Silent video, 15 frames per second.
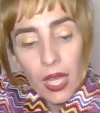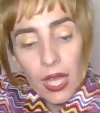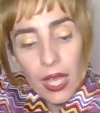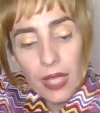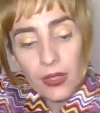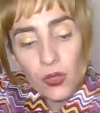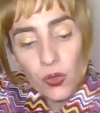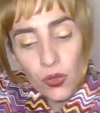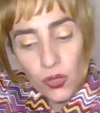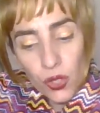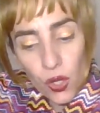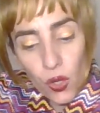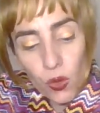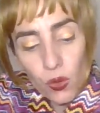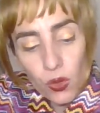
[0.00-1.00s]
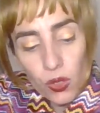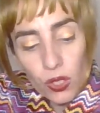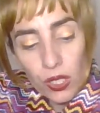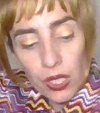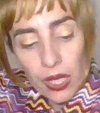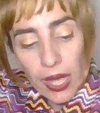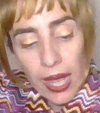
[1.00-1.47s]
And
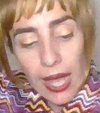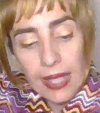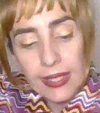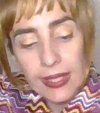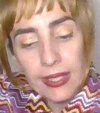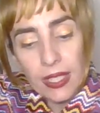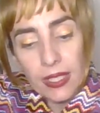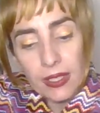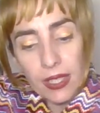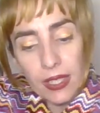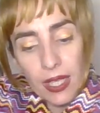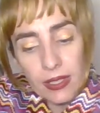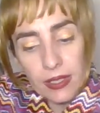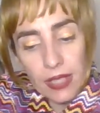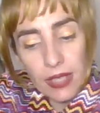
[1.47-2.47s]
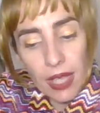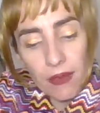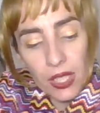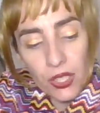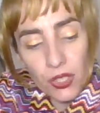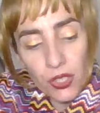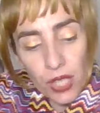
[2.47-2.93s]
I see it as
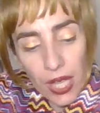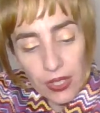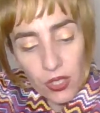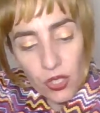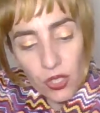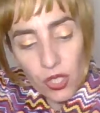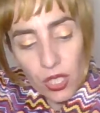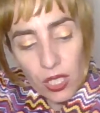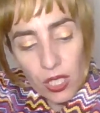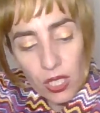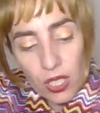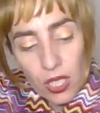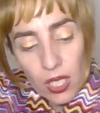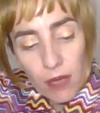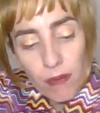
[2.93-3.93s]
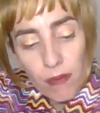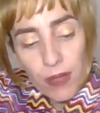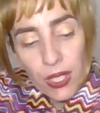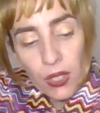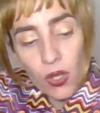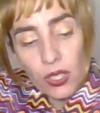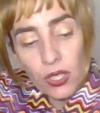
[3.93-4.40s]
devilish energy
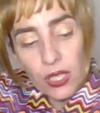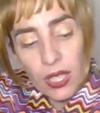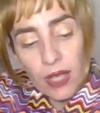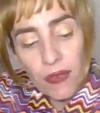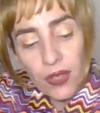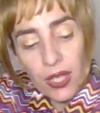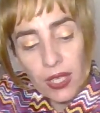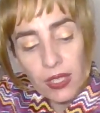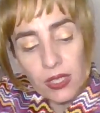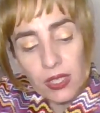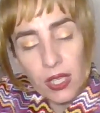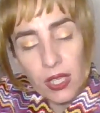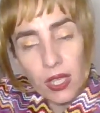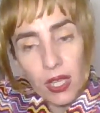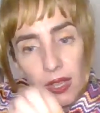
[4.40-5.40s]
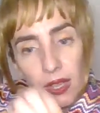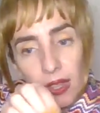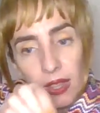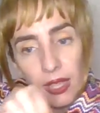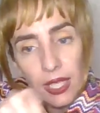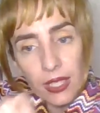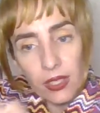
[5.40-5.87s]
because if he's
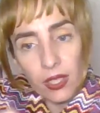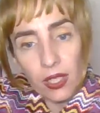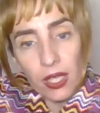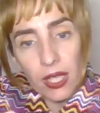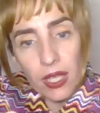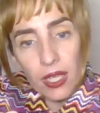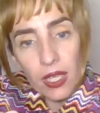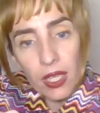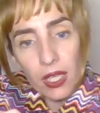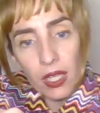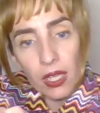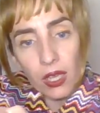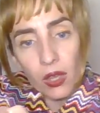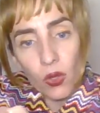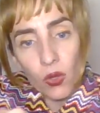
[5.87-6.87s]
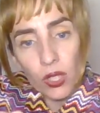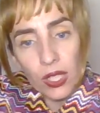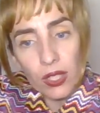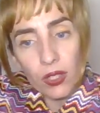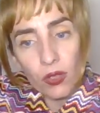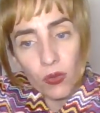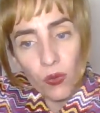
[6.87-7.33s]
literally
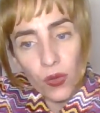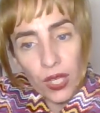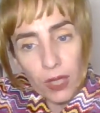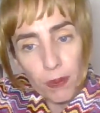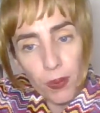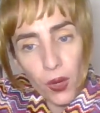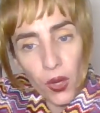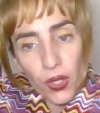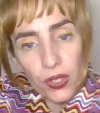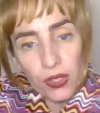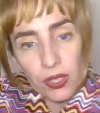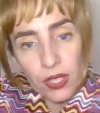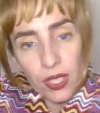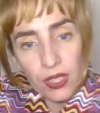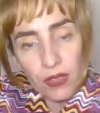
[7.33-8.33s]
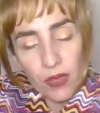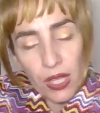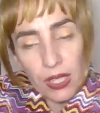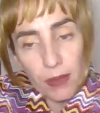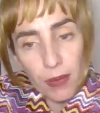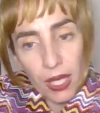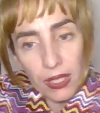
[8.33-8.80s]
looking your weak point, he's
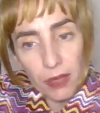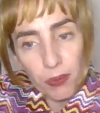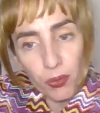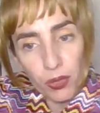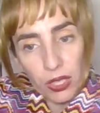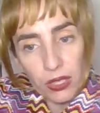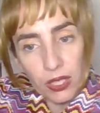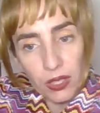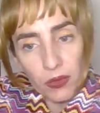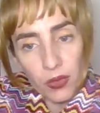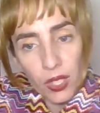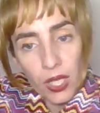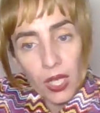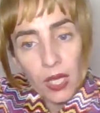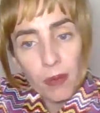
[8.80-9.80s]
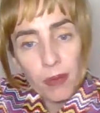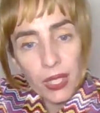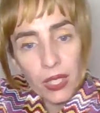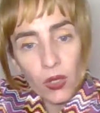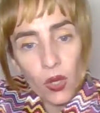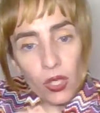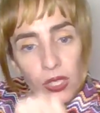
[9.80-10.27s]
very manipulative
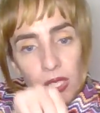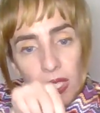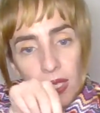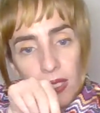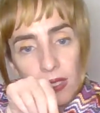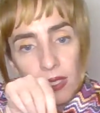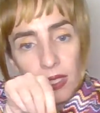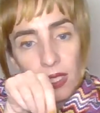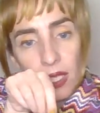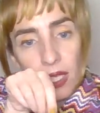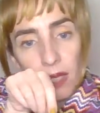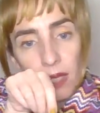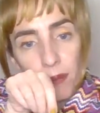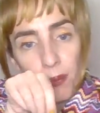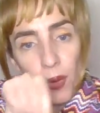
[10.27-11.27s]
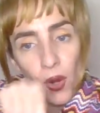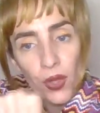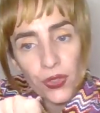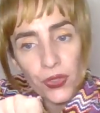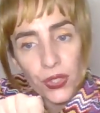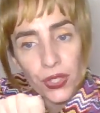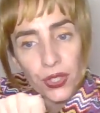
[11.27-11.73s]
because he's
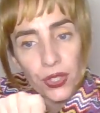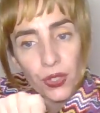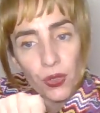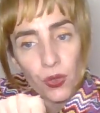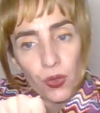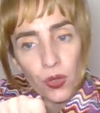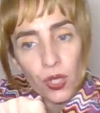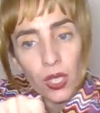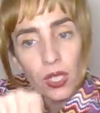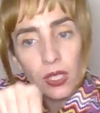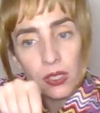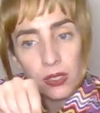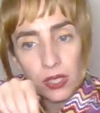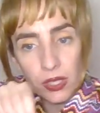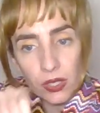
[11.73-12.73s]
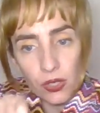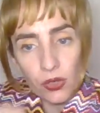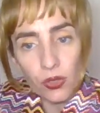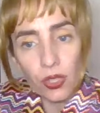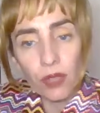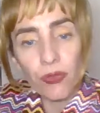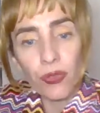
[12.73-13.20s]
pointing you that
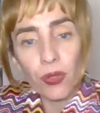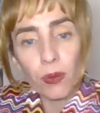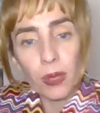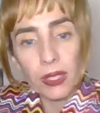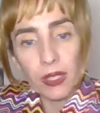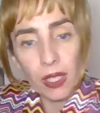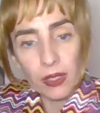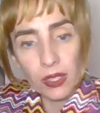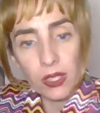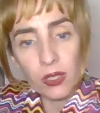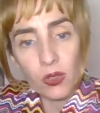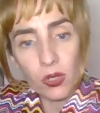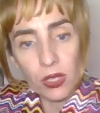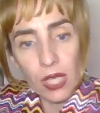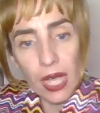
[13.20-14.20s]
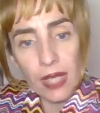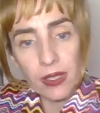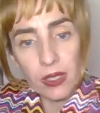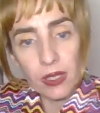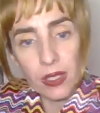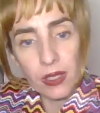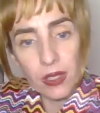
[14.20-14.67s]
you are from another
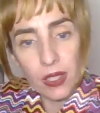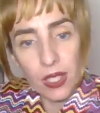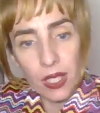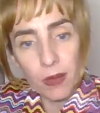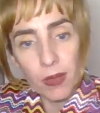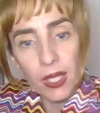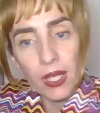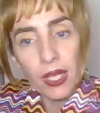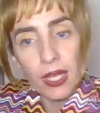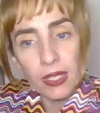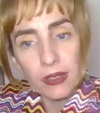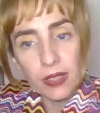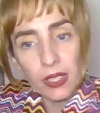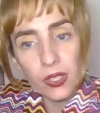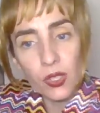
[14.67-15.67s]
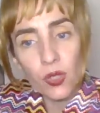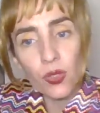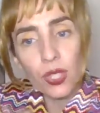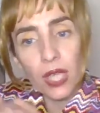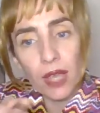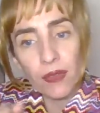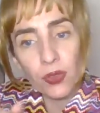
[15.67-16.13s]
society than him and that you
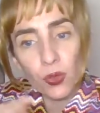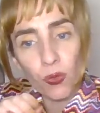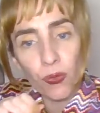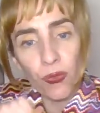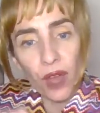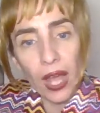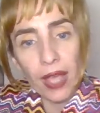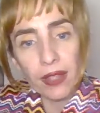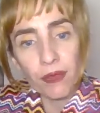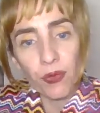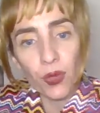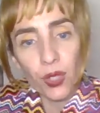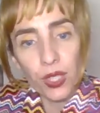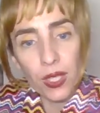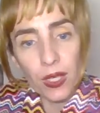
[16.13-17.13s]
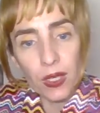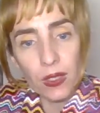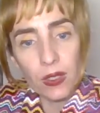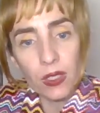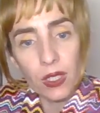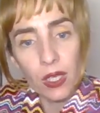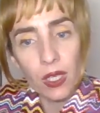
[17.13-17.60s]
have to fight for
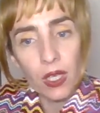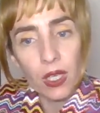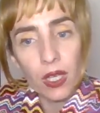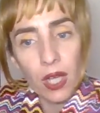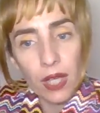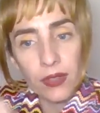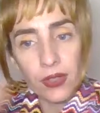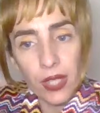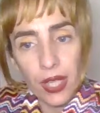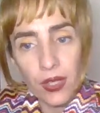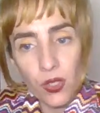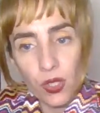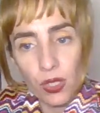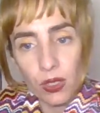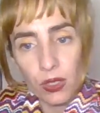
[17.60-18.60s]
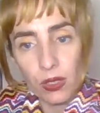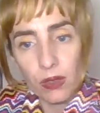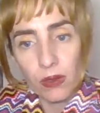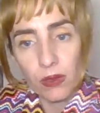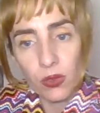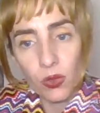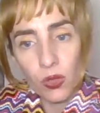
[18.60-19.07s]
his attention.
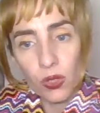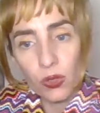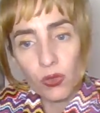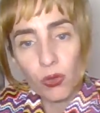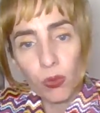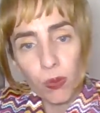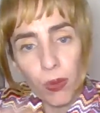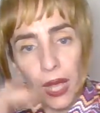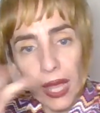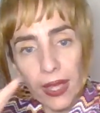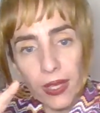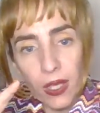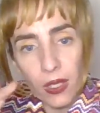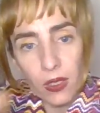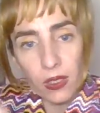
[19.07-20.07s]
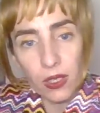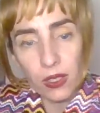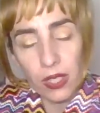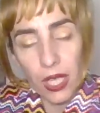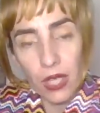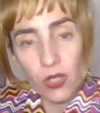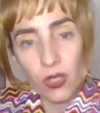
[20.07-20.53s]
Do you to buy his
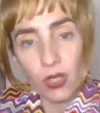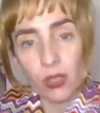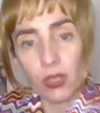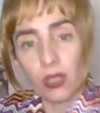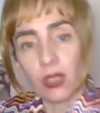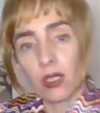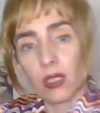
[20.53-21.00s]
attention?